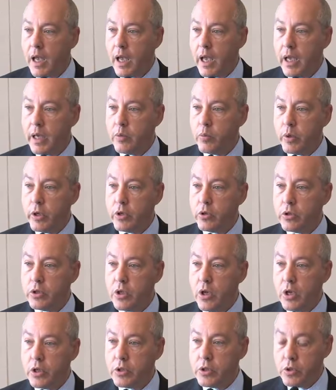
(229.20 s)
and we could
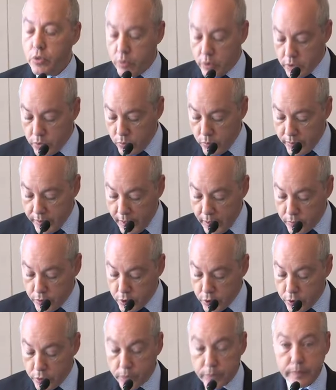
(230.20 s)
not do it
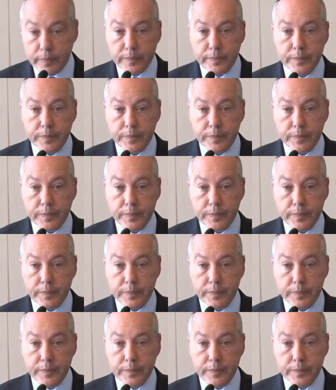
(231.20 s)
without you.